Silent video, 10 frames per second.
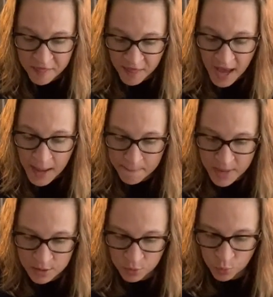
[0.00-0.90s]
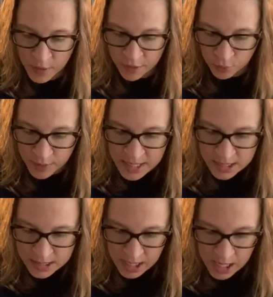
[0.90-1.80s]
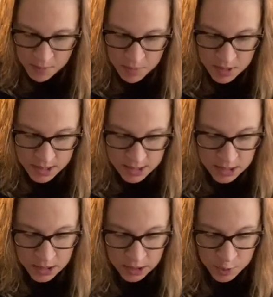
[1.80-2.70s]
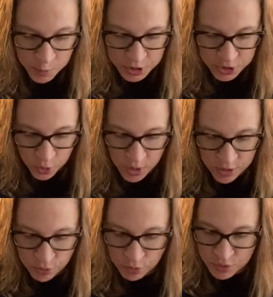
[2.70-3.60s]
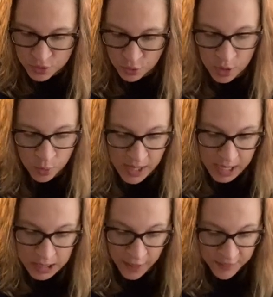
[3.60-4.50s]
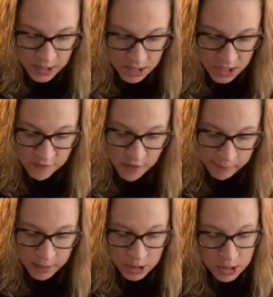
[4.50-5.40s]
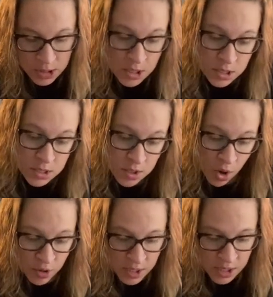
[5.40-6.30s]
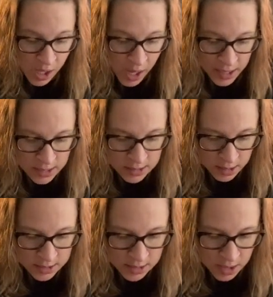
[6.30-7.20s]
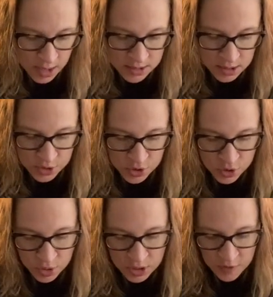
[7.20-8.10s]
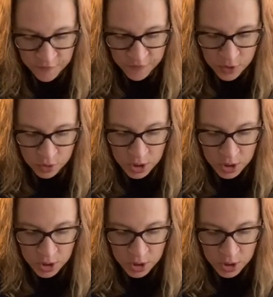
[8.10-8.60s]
That meant when the rains came and the seedlings pushed their way through the soil, we had nothing to give them. "Sorry, you guys," I said as I stood in the field.